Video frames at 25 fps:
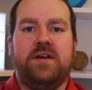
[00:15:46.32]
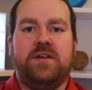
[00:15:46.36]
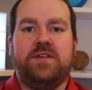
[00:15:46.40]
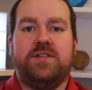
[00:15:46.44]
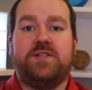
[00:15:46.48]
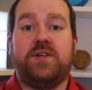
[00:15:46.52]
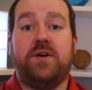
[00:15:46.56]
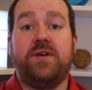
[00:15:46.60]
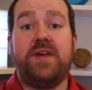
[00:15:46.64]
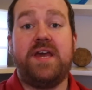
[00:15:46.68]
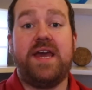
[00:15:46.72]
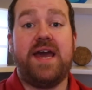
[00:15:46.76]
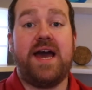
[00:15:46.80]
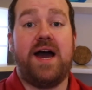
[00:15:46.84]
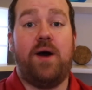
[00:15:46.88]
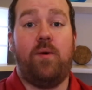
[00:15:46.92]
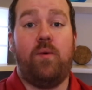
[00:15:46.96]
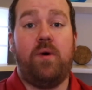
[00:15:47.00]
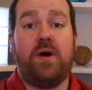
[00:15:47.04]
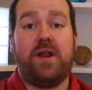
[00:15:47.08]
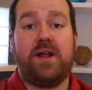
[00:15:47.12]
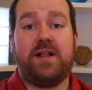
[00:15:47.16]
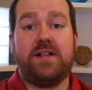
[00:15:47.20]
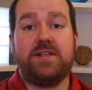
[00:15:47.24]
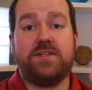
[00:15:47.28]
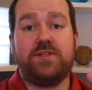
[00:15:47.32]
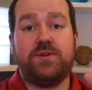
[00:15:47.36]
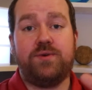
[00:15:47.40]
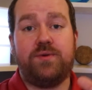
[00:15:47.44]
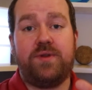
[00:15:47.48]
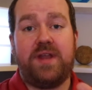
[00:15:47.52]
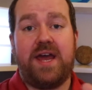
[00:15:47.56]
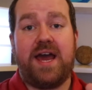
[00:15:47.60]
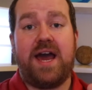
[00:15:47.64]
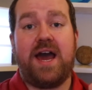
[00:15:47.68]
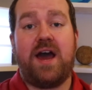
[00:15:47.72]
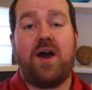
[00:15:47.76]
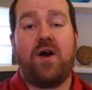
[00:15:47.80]
So yeah, what I'll do
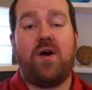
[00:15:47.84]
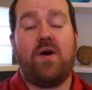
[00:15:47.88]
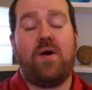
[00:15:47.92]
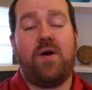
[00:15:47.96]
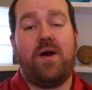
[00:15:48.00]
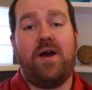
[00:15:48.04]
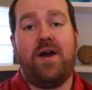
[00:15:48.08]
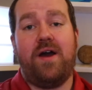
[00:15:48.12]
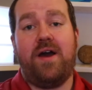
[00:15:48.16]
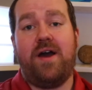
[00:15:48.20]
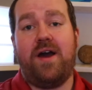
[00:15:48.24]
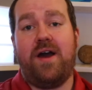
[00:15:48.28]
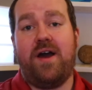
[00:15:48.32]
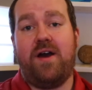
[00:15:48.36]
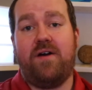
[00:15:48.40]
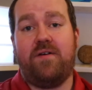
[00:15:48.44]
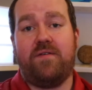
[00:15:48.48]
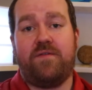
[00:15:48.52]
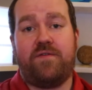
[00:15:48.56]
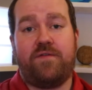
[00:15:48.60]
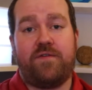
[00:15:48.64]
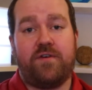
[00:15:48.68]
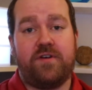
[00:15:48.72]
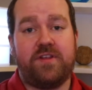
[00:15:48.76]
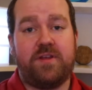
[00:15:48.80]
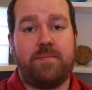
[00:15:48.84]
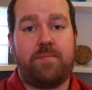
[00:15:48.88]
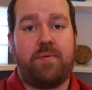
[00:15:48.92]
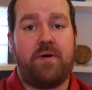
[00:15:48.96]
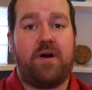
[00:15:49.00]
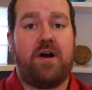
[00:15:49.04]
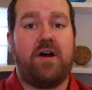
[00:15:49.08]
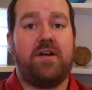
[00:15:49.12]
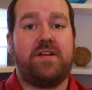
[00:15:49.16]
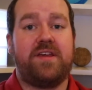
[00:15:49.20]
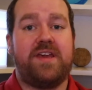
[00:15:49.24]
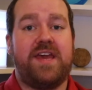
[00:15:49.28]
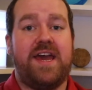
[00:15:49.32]
now for the
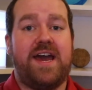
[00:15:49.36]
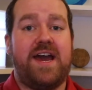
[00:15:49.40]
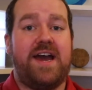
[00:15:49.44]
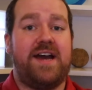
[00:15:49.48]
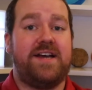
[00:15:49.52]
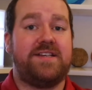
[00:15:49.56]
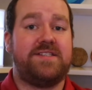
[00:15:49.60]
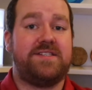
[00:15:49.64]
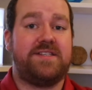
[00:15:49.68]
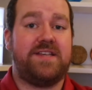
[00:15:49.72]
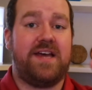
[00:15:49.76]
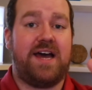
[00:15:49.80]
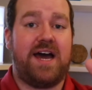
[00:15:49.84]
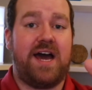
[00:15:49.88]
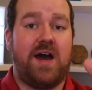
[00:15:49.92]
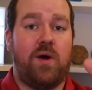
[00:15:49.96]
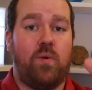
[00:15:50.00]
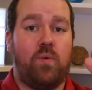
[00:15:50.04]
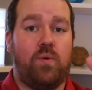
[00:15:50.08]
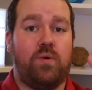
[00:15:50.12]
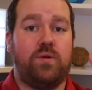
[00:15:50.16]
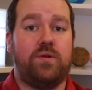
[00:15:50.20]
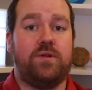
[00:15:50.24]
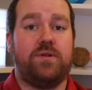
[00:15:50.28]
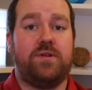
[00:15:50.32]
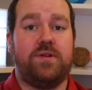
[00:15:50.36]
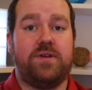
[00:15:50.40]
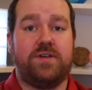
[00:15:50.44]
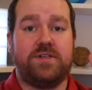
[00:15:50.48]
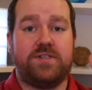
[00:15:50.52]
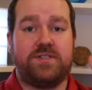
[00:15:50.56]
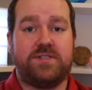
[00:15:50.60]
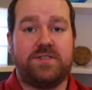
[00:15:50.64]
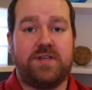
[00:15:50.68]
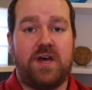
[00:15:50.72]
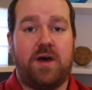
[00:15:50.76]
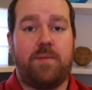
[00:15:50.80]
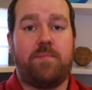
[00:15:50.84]
podcast, I will
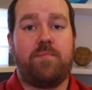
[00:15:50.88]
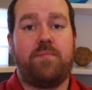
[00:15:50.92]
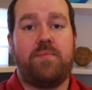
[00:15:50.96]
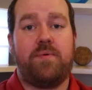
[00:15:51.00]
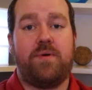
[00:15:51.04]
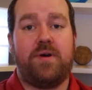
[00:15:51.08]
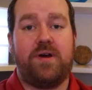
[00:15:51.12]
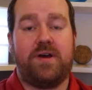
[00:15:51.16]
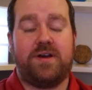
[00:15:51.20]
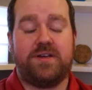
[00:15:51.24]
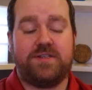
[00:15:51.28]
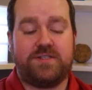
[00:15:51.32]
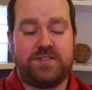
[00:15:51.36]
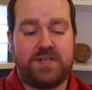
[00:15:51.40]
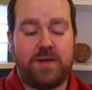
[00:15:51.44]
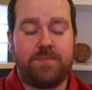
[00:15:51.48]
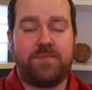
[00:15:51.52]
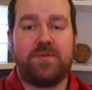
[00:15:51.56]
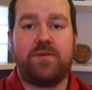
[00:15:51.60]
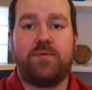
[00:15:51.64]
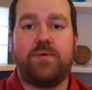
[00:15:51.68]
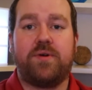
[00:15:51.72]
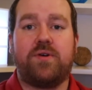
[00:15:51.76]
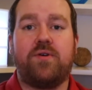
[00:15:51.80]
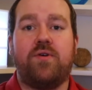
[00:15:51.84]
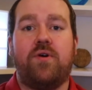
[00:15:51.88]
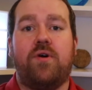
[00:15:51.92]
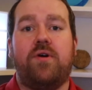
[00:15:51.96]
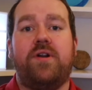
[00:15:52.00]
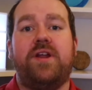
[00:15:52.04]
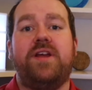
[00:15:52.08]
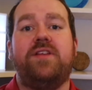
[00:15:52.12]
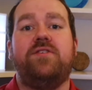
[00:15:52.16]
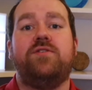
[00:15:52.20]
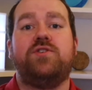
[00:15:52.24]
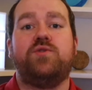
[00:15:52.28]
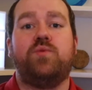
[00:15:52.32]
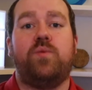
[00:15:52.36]
stop the
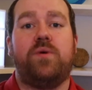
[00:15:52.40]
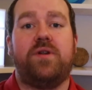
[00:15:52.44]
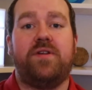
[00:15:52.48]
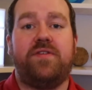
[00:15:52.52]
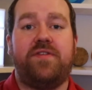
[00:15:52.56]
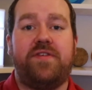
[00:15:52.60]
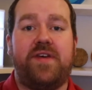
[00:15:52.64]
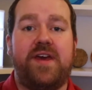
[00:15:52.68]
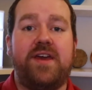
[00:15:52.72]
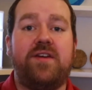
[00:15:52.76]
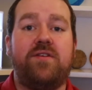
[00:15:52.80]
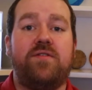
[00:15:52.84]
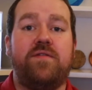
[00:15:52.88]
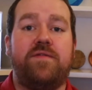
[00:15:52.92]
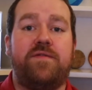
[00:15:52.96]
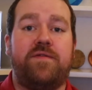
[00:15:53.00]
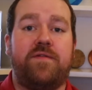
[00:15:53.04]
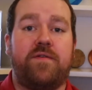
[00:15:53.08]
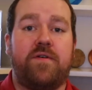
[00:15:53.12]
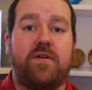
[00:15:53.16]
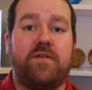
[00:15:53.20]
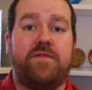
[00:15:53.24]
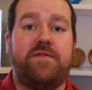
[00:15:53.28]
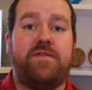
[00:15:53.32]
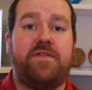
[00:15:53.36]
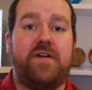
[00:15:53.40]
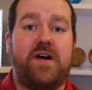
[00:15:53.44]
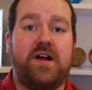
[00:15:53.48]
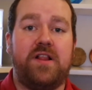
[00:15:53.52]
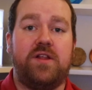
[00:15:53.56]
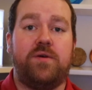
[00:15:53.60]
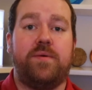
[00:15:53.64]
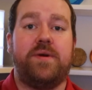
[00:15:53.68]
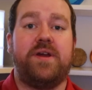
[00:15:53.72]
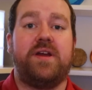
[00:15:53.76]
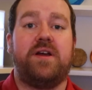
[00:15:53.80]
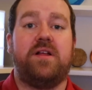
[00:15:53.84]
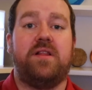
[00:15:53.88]
recording. Just want to thank you for
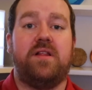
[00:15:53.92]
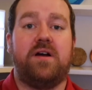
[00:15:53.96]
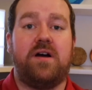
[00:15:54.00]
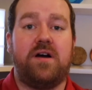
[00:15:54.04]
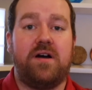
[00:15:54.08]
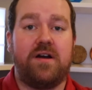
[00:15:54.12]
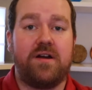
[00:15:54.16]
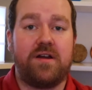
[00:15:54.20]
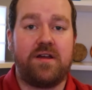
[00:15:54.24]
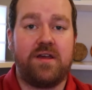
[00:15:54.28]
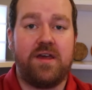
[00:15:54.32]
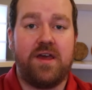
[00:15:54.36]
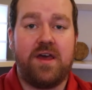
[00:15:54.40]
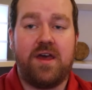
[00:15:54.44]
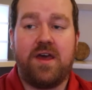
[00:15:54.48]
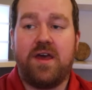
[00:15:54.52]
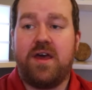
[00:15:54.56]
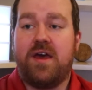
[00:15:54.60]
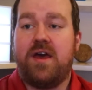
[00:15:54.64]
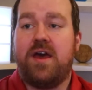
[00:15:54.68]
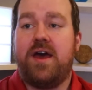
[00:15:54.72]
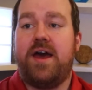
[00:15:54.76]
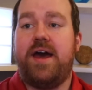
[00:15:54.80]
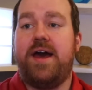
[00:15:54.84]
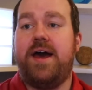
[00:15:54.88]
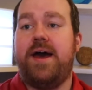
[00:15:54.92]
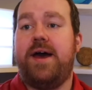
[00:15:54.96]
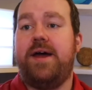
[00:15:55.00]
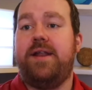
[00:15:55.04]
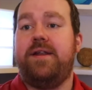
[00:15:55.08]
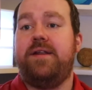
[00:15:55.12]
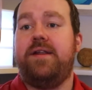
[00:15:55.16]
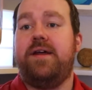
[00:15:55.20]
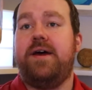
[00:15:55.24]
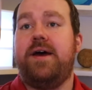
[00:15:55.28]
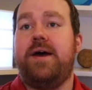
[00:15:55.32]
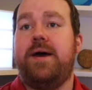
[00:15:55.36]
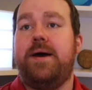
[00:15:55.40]
following along,
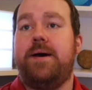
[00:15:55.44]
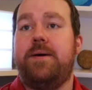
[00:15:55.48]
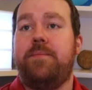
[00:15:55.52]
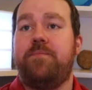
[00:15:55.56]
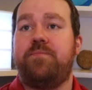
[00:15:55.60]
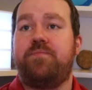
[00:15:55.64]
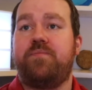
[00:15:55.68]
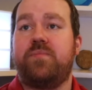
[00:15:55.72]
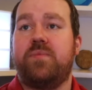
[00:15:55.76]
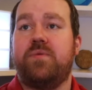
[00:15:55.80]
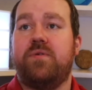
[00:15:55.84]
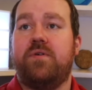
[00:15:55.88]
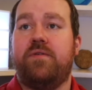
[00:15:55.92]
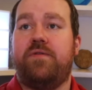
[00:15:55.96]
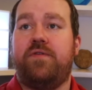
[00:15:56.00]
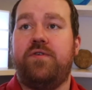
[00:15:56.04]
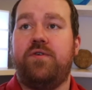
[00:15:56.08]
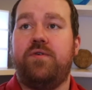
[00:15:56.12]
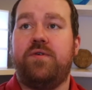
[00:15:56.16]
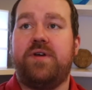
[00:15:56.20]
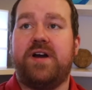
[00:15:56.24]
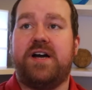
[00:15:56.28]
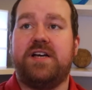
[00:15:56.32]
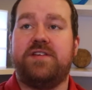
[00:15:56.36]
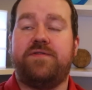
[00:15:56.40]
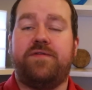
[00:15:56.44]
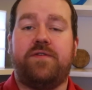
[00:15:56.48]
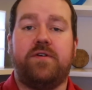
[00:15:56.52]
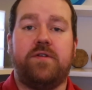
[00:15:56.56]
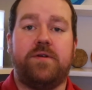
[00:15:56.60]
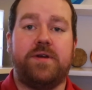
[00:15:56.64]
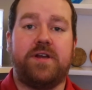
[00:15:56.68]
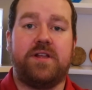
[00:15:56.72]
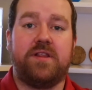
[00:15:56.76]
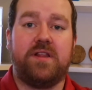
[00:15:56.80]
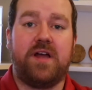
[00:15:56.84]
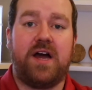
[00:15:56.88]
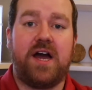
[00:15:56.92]
and for you guys
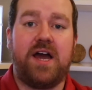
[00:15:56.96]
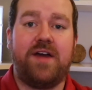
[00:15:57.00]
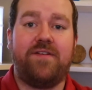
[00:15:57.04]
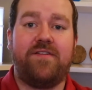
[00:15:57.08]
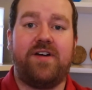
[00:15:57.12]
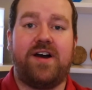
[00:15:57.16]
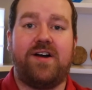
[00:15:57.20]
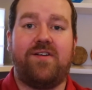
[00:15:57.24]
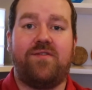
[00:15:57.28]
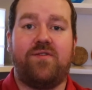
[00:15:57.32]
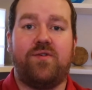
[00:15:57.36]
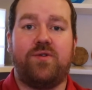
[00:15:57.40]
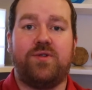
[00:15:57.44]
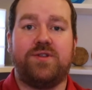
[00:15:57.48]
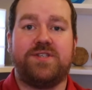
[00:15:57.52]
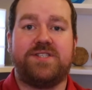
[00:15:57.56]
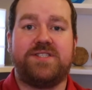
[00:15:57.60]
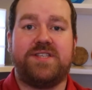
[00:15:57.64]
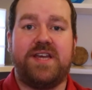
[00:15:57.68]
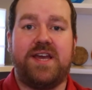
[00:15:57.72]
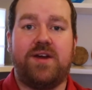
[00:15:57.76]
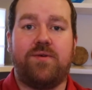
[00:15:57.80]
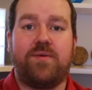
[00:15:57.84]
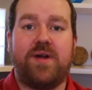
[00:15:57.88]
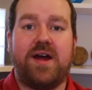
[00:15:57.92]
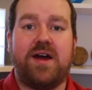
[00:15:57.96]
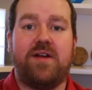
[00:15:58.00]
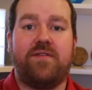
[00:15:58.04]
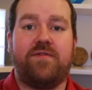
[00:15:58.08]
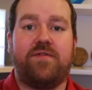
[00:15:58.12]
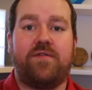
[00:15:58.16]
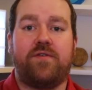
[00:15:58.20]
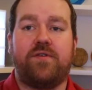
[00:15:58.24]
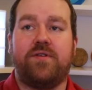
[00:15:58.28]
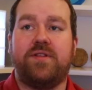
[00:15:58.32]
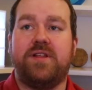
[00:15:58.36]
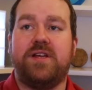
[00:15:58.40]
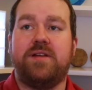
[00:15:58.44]
following live, I will stay around
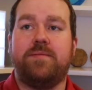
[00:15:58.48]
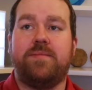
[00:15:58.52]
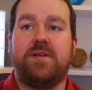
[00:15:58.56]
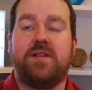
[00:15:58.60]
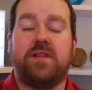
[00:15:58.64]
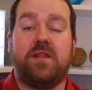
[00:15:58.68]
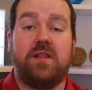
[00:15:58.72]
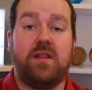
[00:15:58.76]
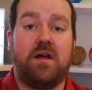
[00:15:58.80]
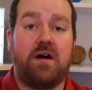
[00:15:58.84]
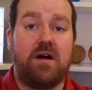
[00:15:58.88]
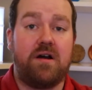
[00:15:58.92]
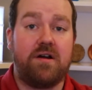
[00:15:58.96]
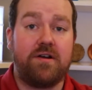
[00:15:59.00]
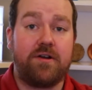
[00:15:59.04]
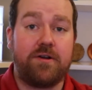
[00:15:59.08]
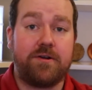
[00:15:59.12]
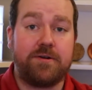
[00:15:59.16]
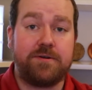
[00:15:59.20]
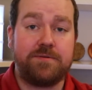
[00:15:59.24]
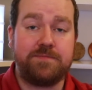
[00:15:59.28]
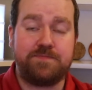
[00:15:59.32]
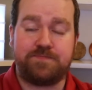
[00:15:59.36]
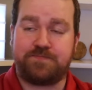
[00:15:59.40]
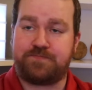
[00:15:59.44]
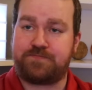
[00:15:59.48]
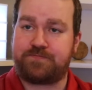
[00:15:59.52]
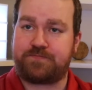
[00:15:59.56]
for a little bit longer.